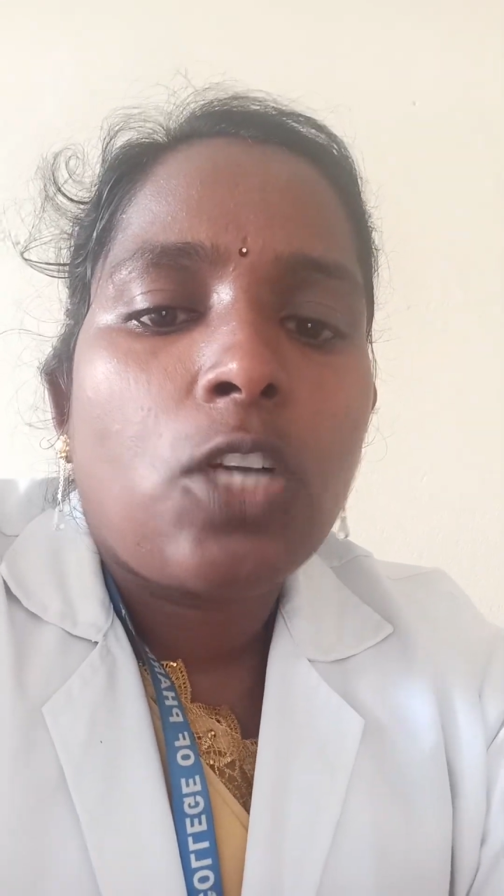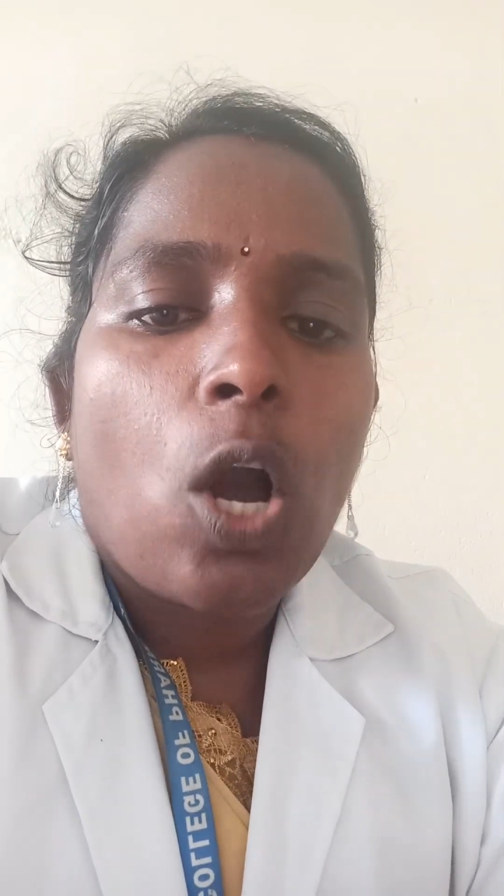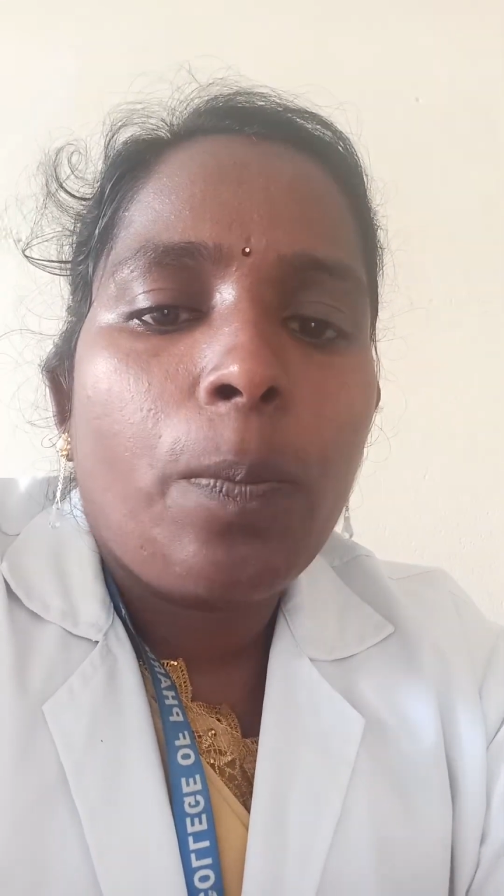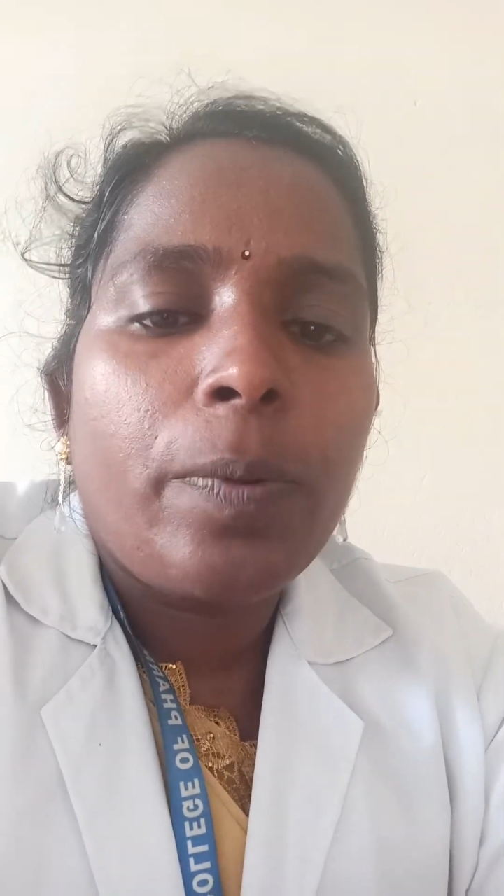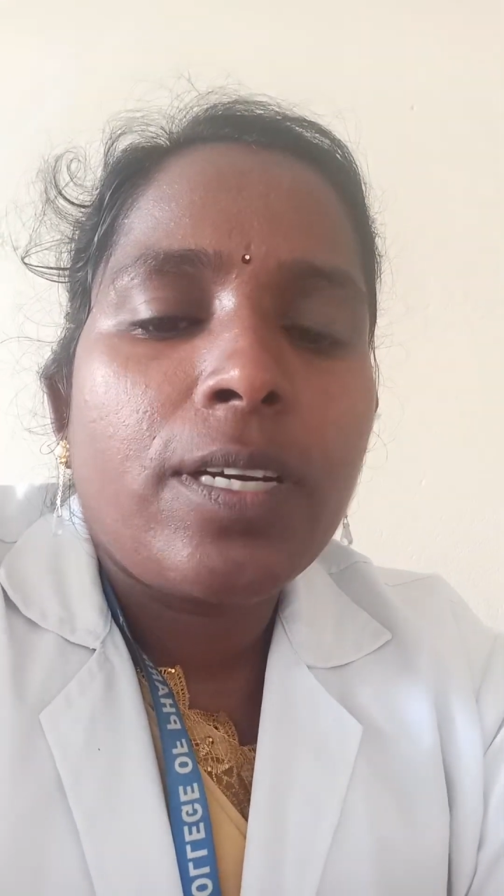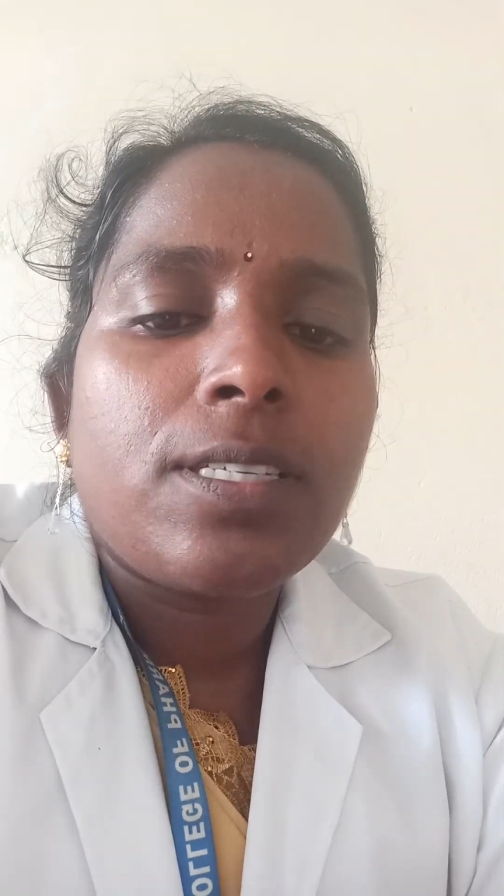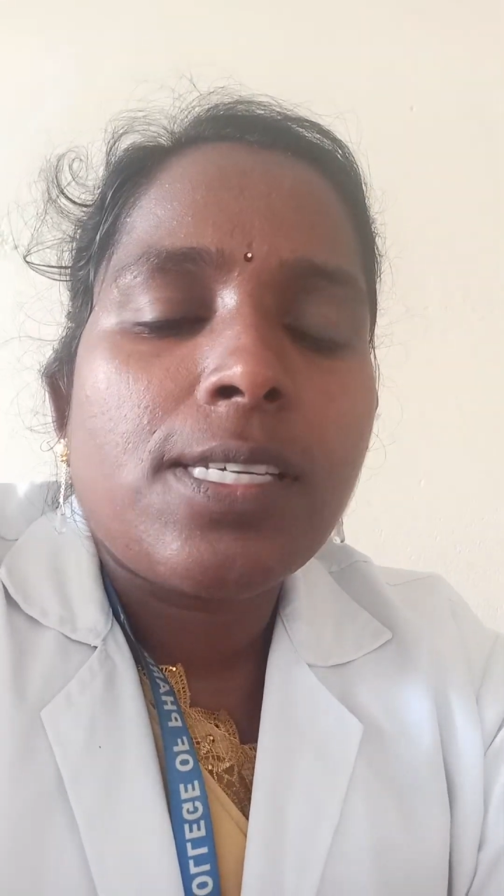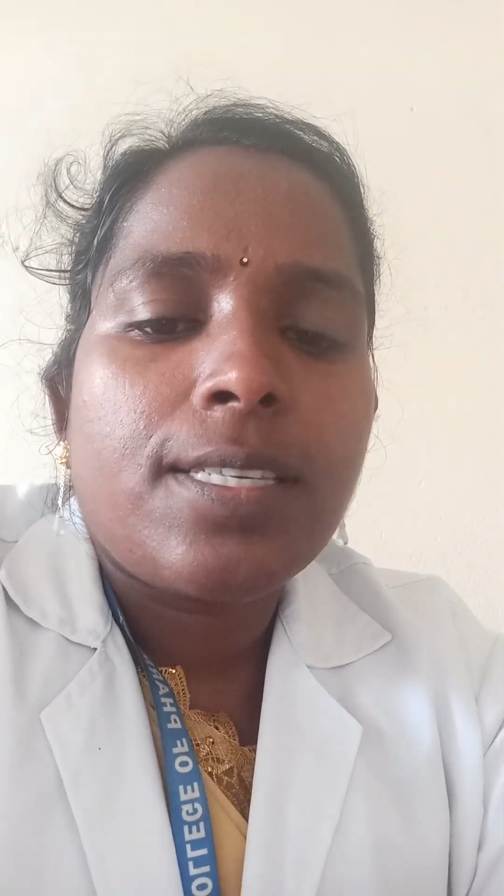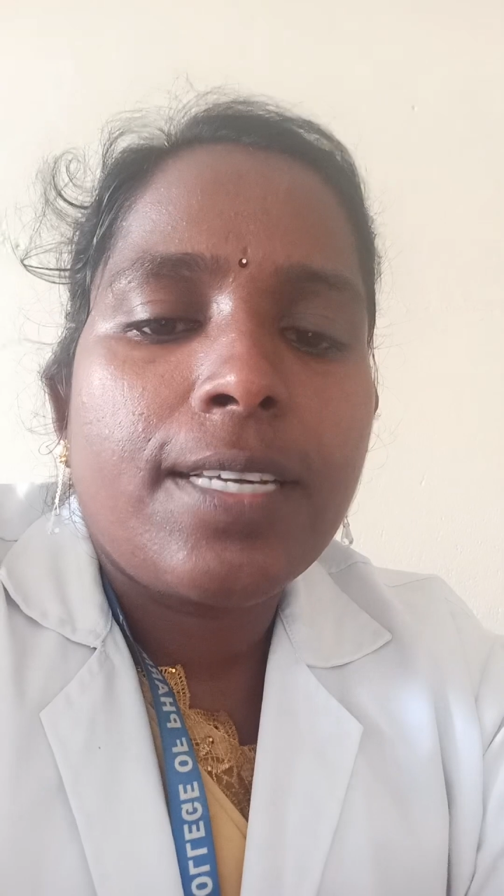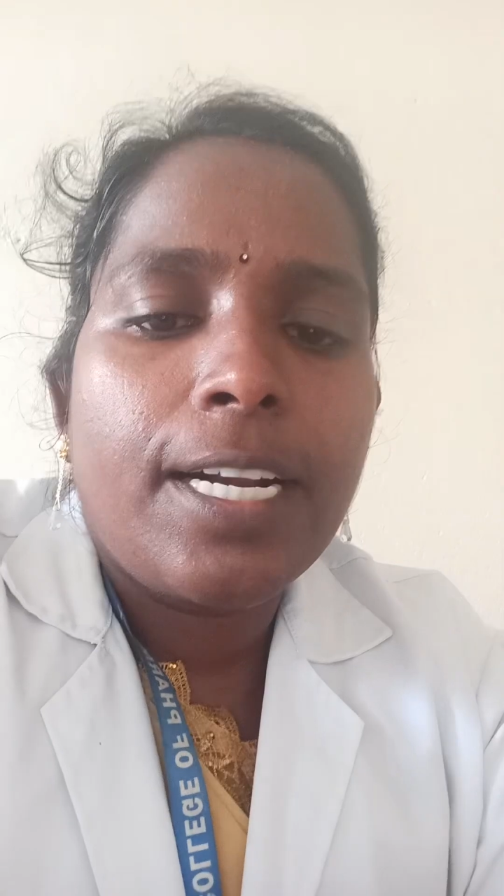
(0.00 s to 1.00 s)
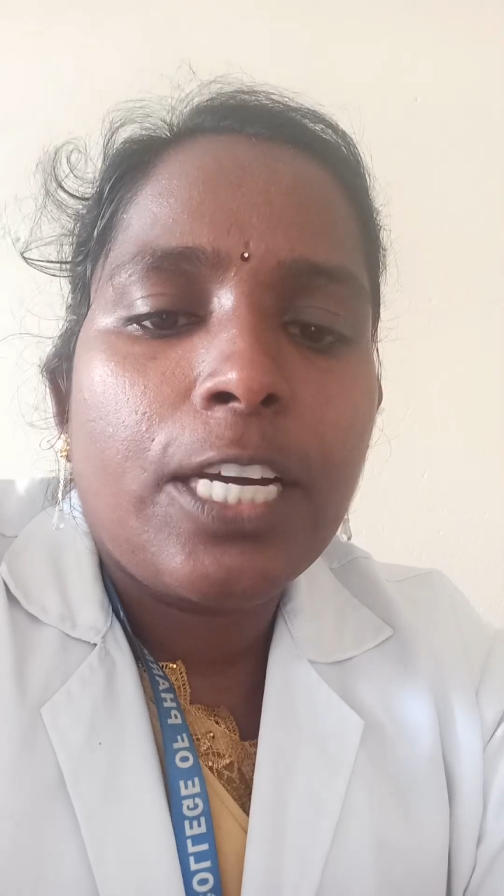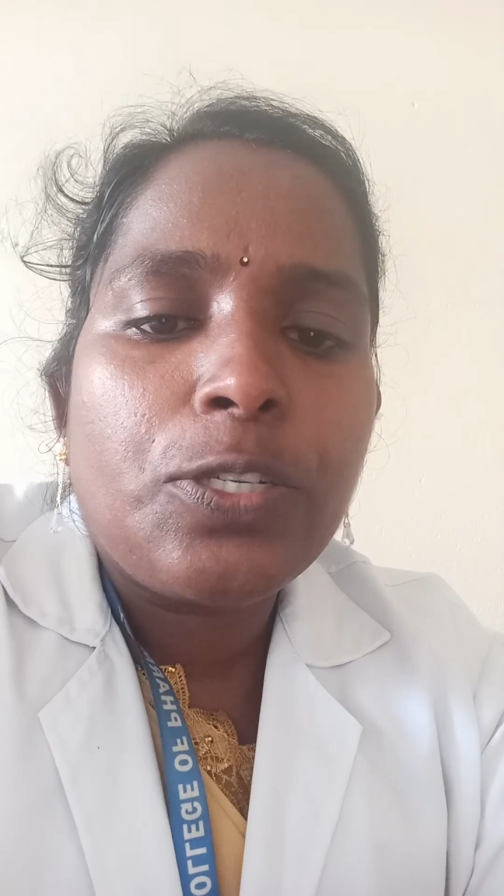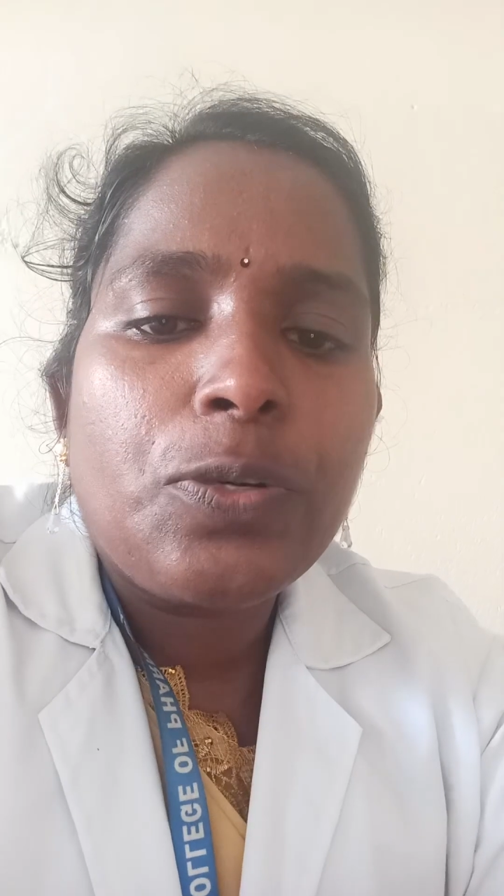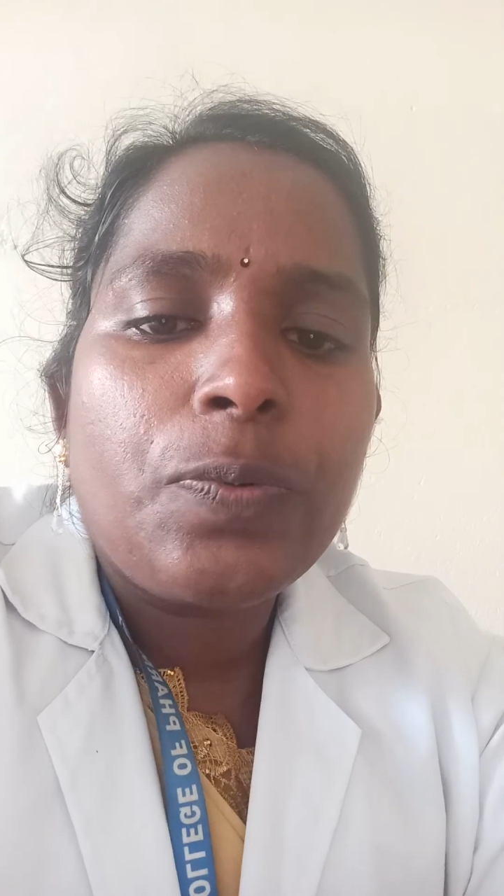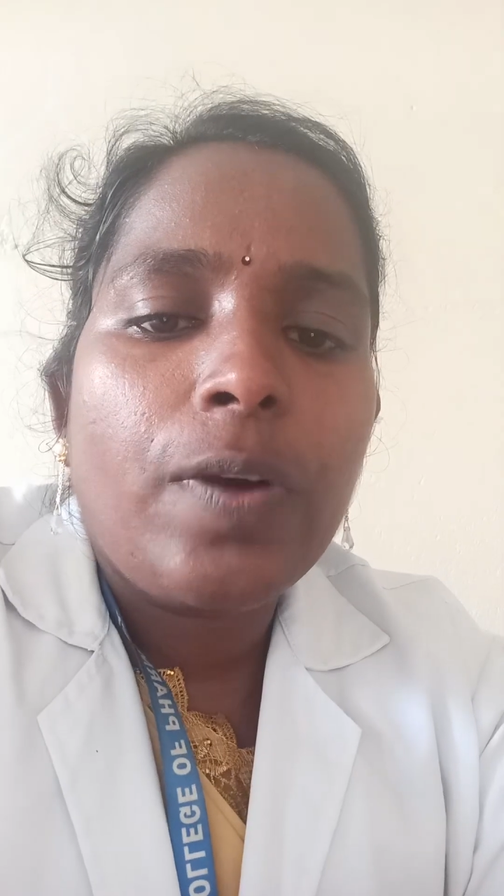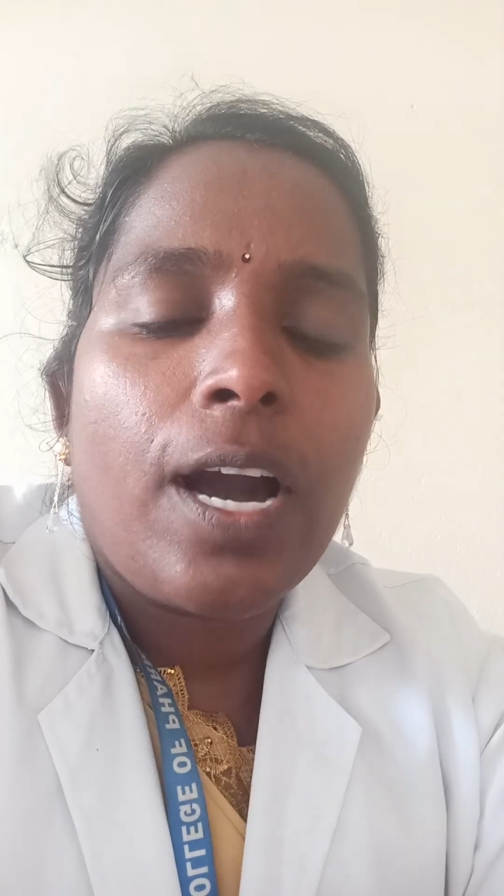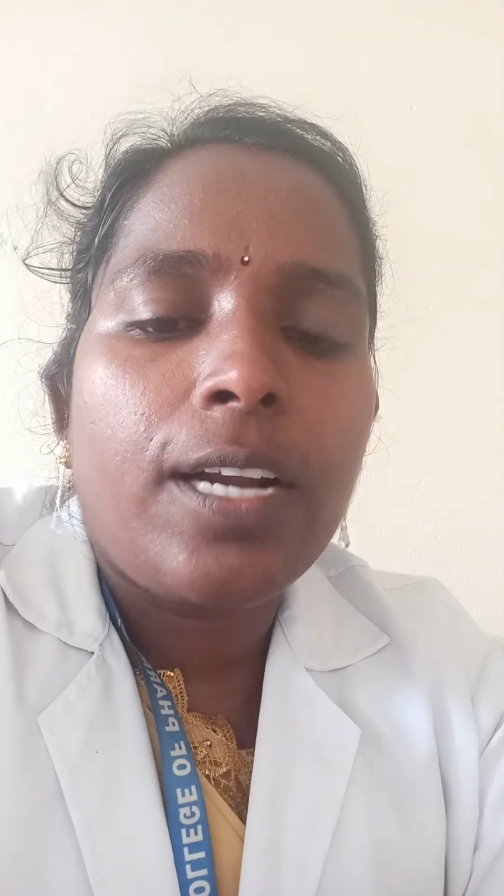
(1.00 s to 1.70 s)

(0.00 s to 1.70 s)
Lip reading: Topic sedative